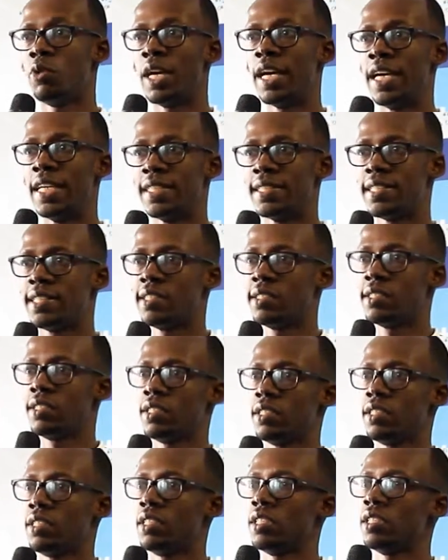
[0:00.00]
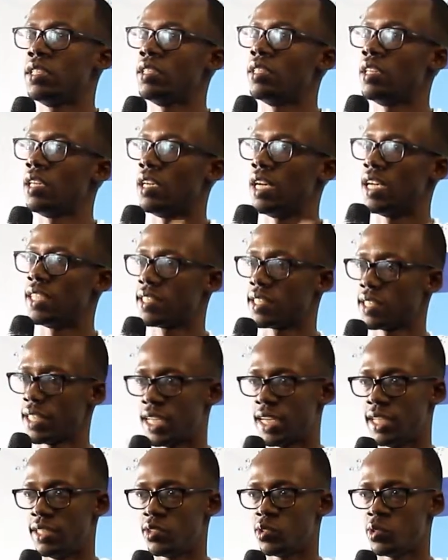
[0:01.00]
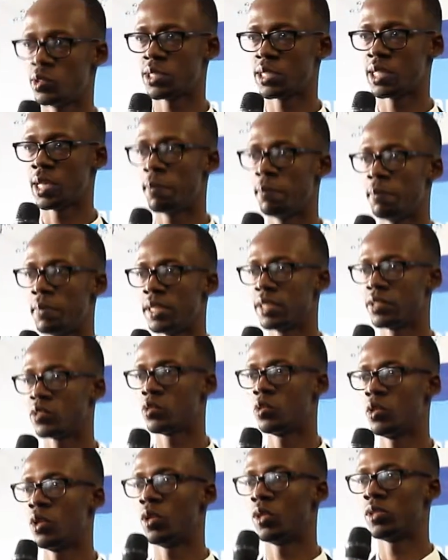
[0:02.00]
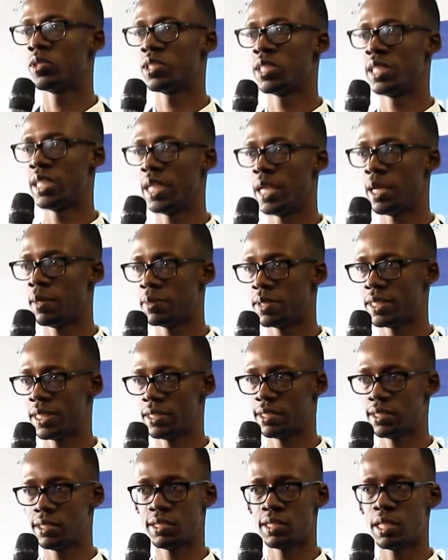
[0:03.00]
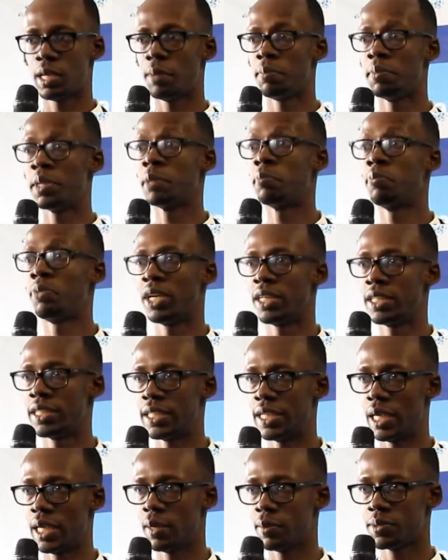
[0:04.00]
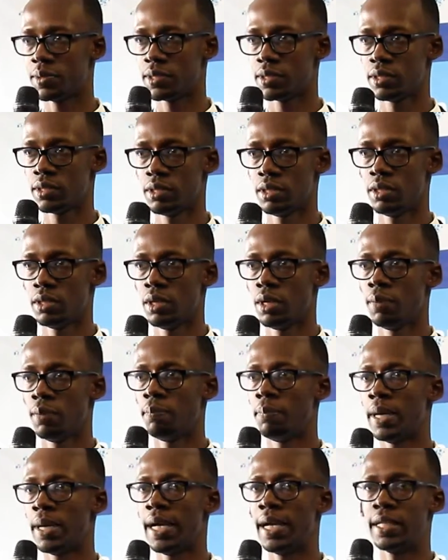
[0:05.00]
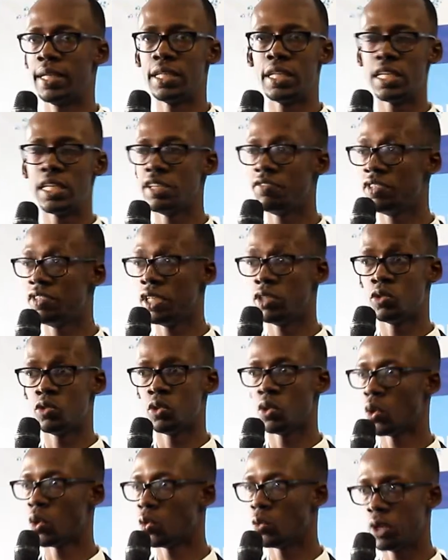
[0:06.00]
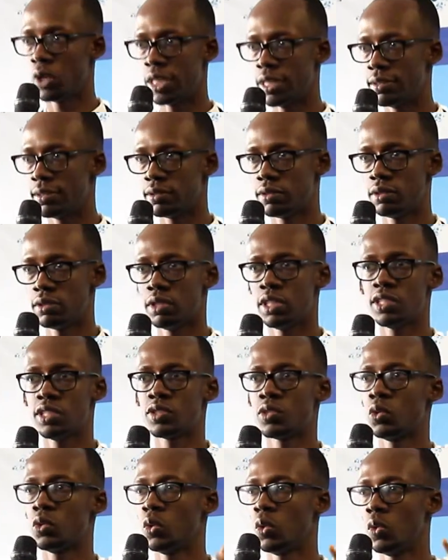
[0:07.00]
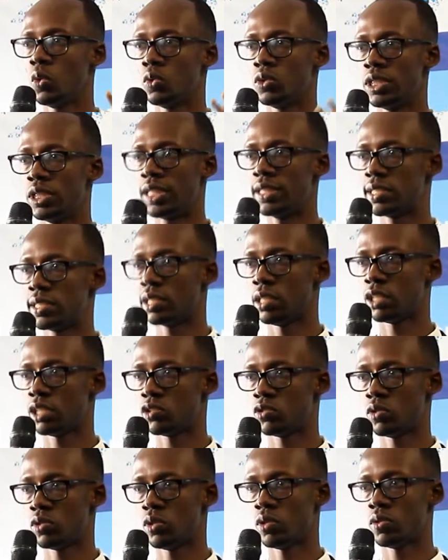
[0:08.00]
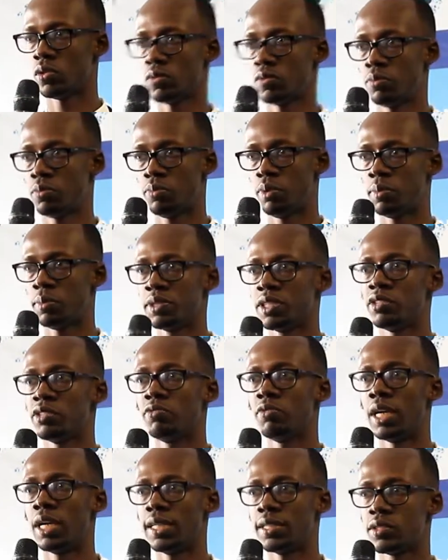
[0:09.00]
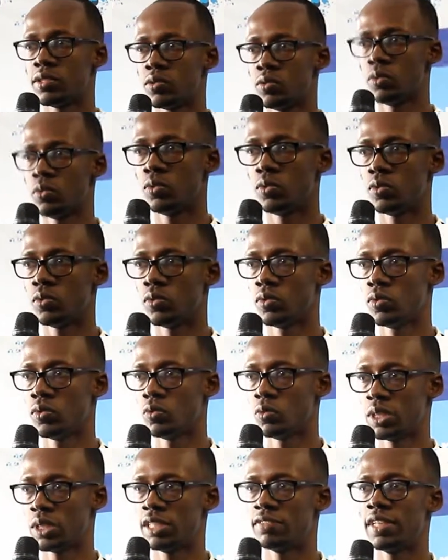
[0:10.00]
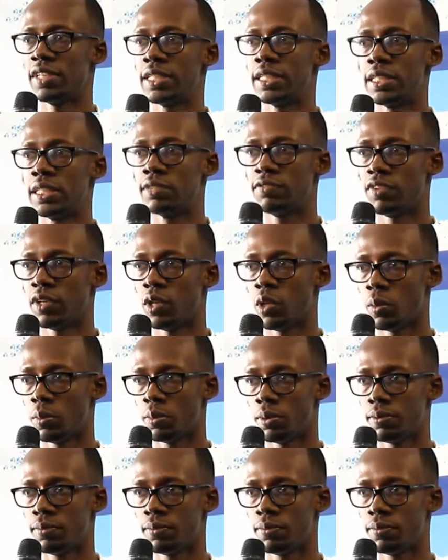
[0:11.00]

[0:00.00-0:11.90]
right assigned to Stanbic to launch the apps as Stanbic branded apps. But if they do not win, they still own the intellectual property rights to whatever they develop.